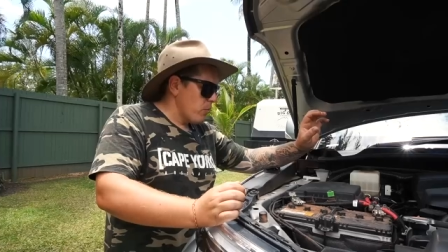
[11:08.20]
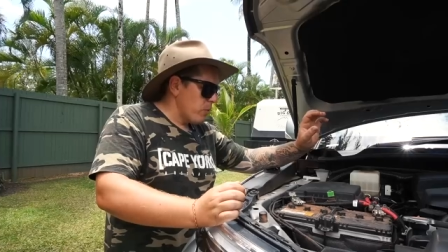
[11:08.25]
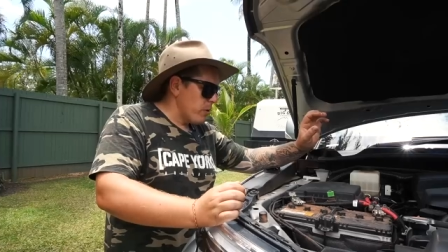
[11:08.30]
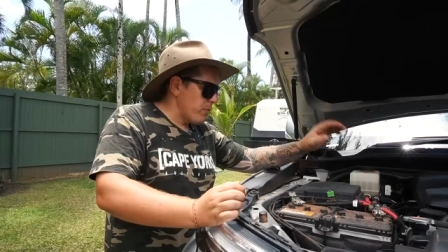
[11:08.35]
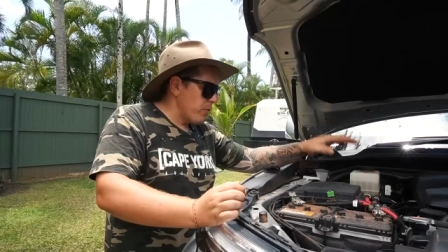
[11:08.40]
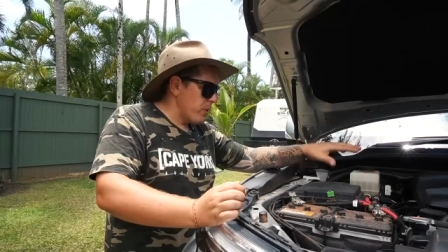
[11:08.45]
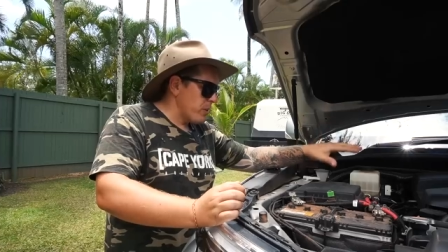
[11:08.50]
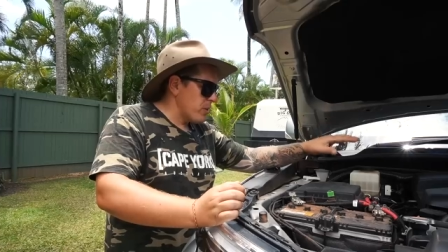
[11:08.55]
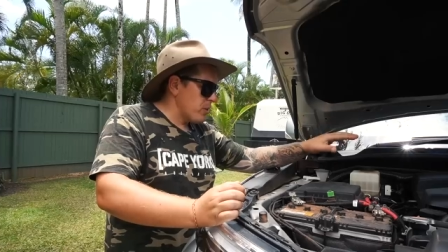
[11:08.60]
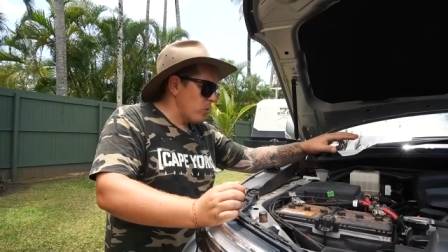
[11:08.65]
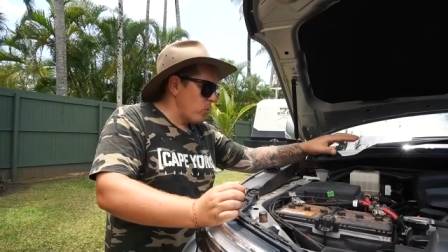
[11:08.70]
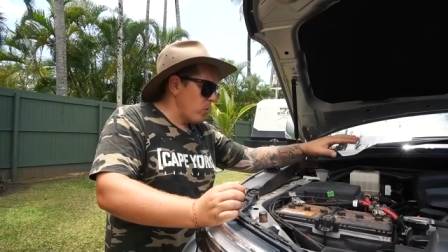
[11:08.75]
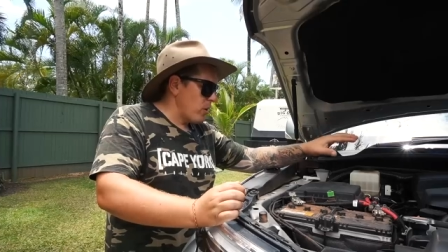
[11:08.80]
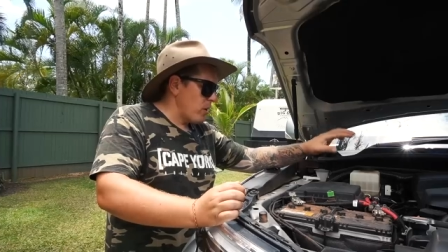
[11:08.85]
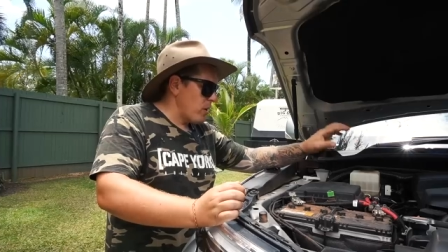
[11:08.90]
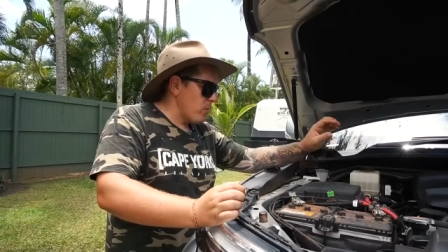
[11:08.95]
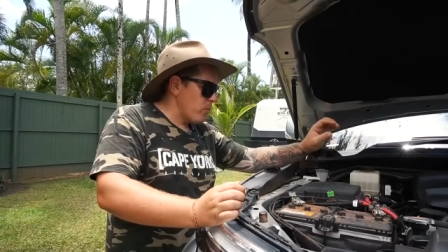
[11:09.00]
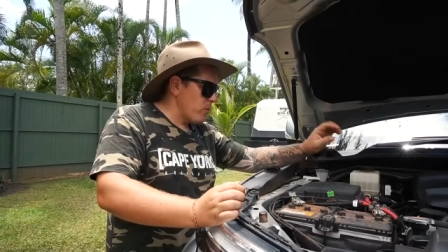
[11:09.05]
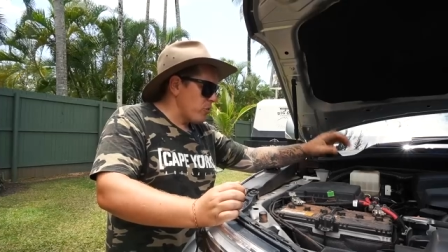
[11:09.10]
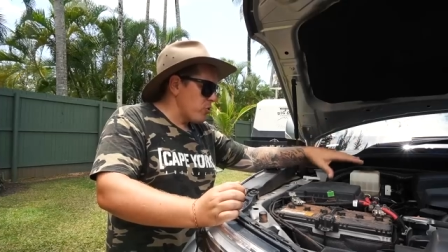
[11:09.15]
We fixed it all
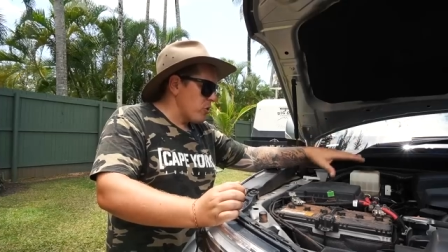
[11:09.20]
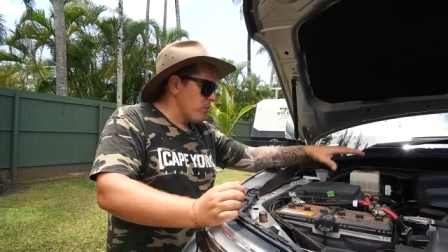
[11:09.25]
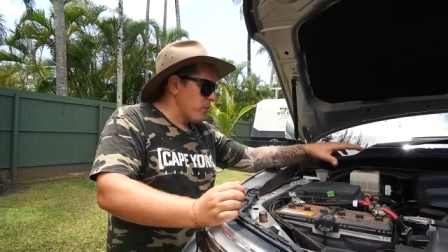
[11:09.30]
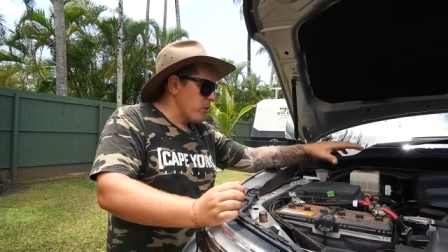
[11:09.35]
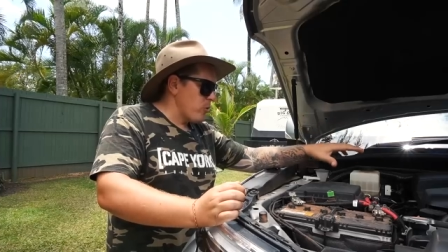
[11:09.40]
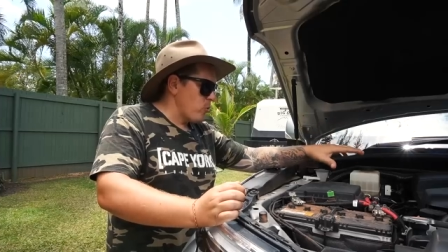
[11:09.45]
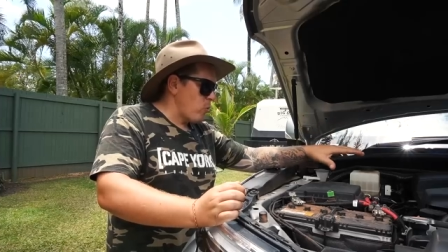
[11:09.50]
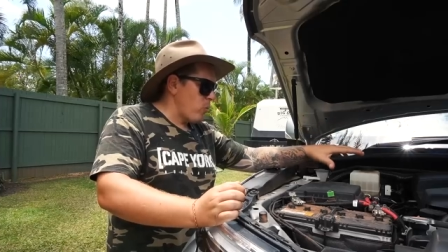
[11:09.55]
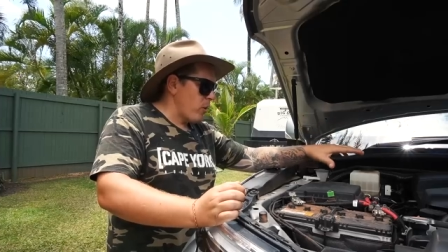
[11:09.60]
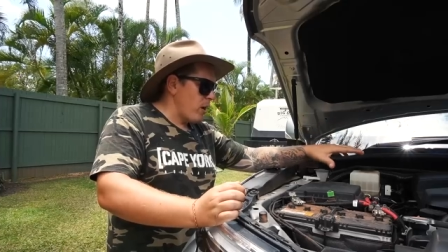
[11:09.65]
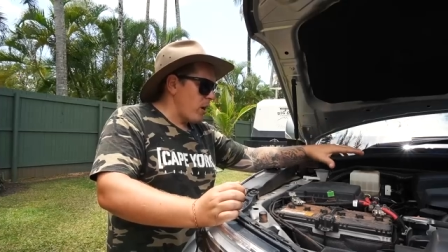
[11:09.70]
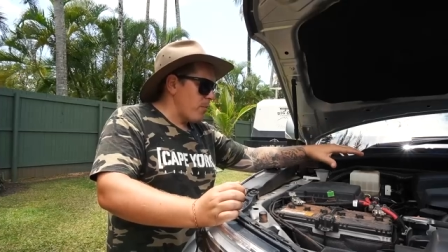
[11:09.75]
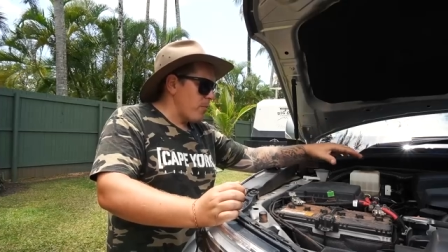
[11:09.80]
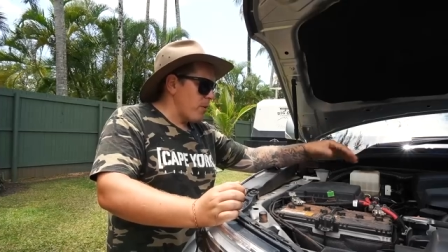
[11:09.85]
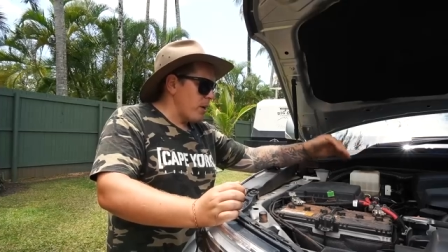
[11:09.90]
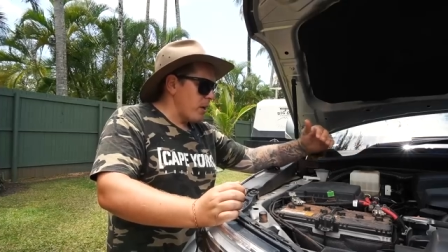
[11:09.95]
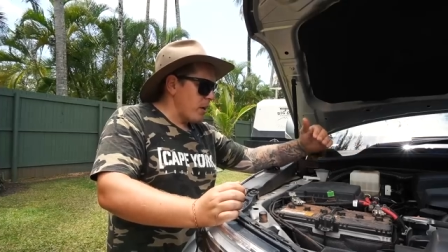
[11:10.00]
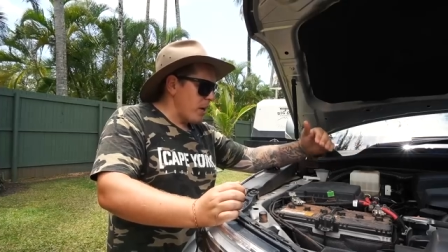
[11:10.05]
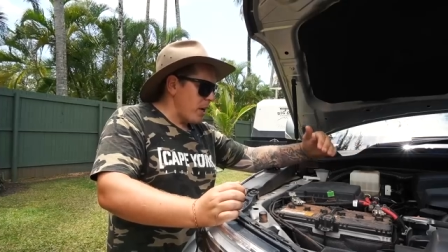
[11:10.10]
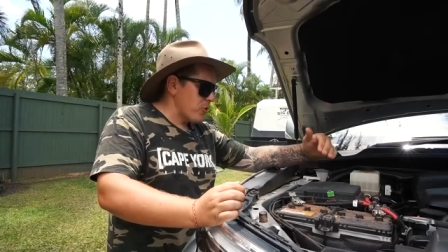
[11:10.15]
up, we jimmied it all up,
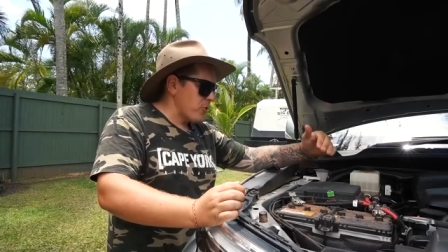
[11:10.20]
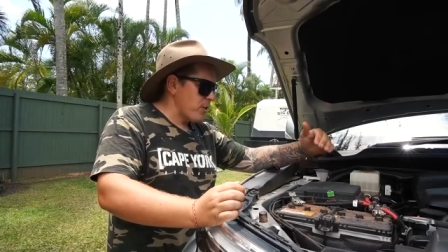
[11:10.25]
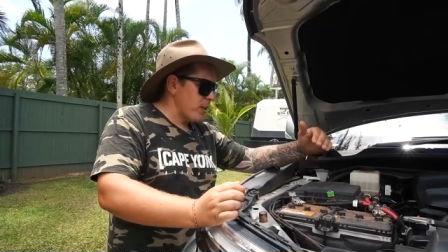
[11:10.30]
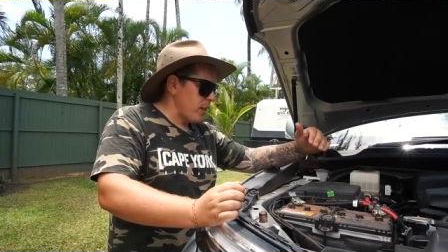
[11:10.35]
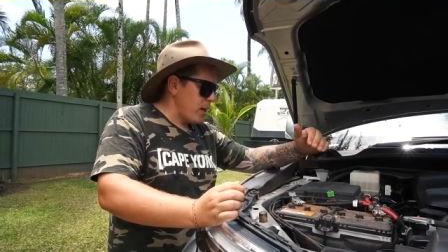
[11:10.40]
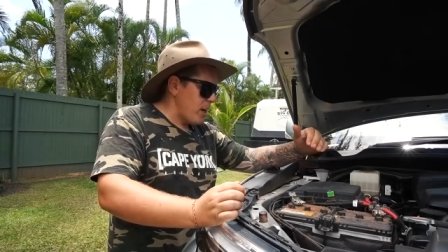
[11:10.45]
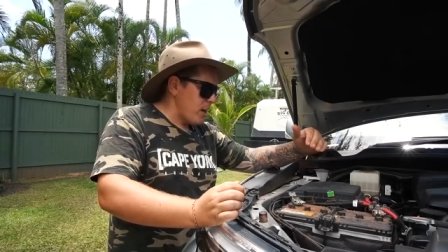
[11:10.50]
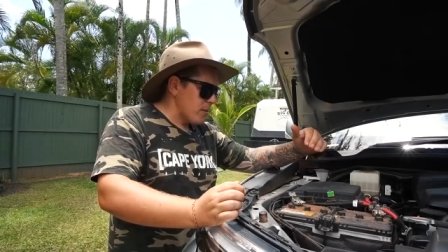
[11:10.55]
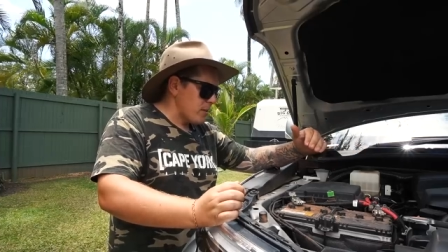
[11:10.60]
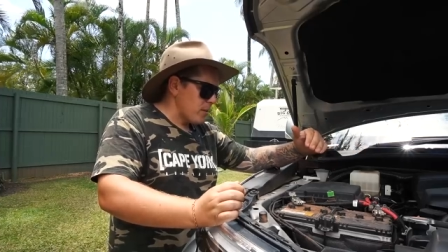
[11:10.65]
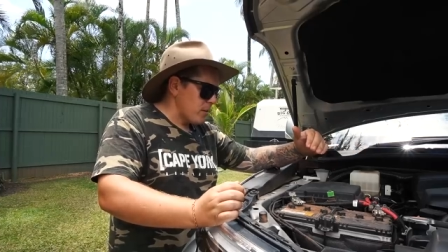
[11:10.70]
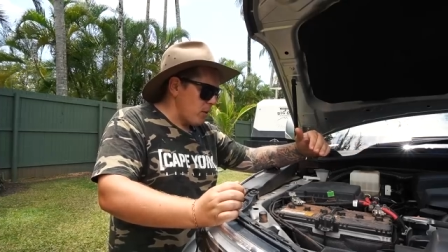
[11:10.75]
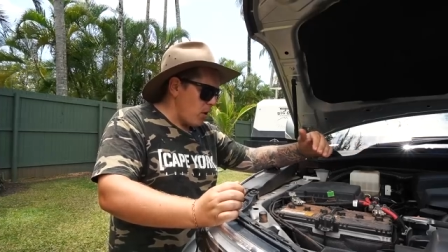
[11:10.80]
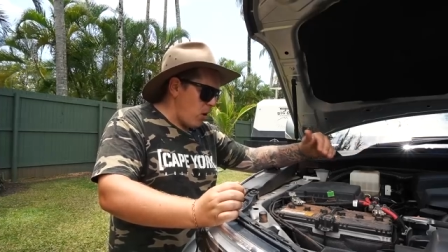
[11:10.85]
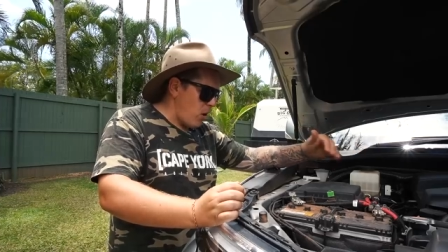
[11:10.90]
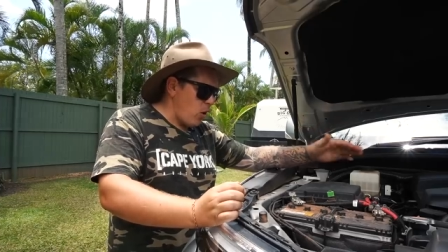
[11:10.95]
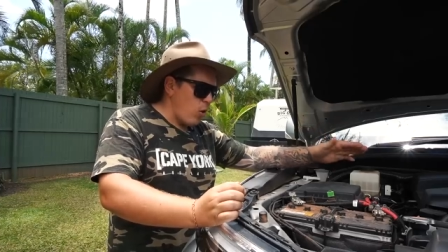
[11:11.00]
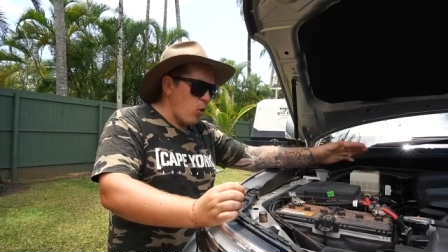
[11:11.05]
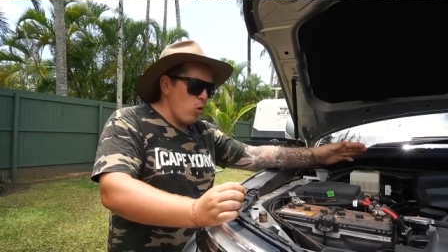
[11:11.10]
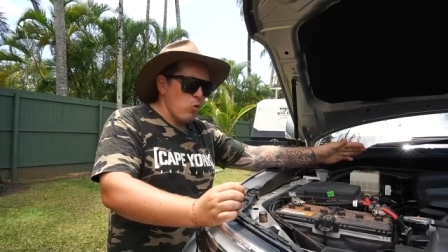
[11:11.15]
and it actually lasted the
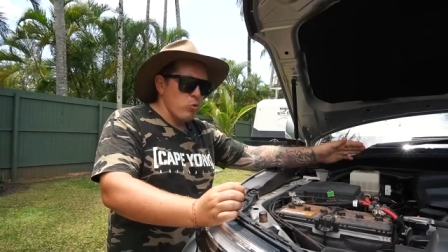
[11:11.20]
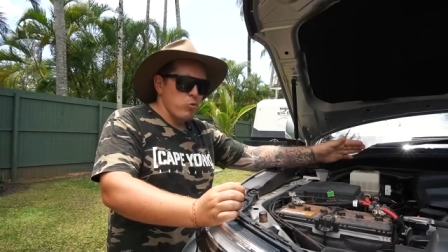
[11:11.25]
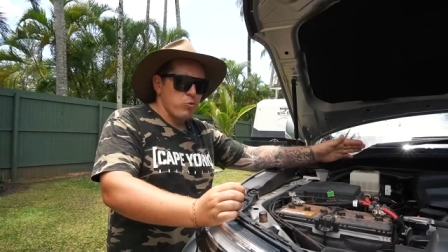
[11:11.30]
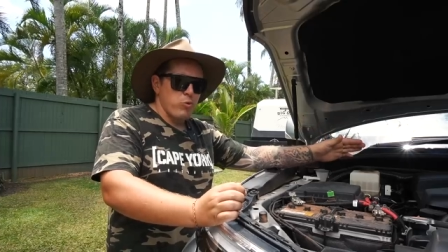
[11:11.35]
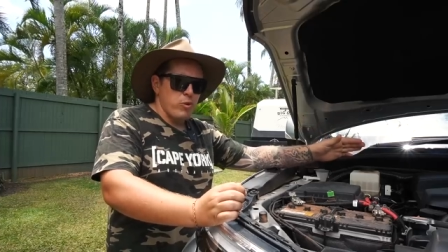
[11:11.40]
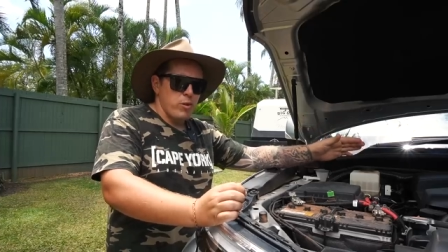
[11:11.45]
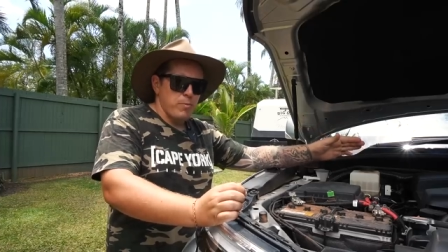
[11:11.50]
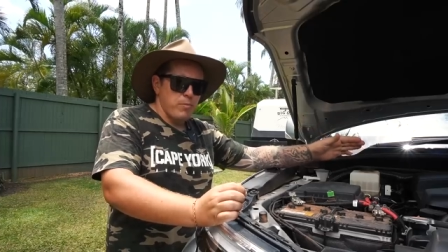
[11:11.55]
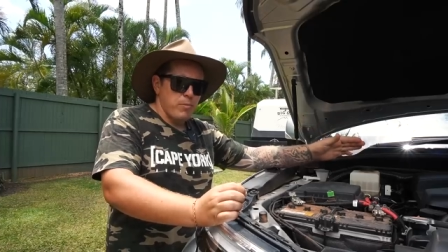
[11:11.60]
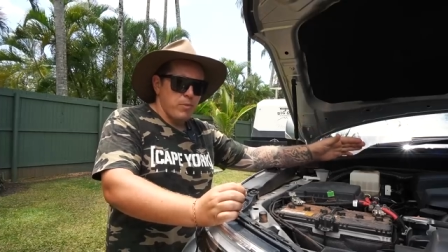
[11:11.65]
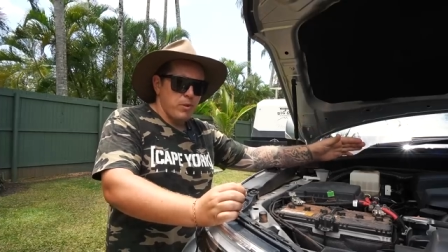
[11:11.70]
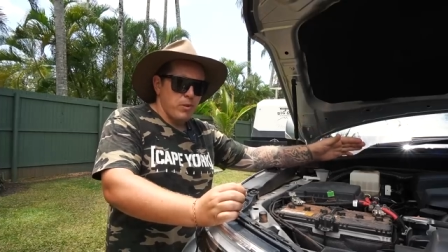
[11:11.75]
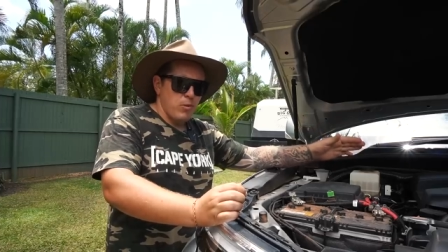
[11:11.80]
whole trip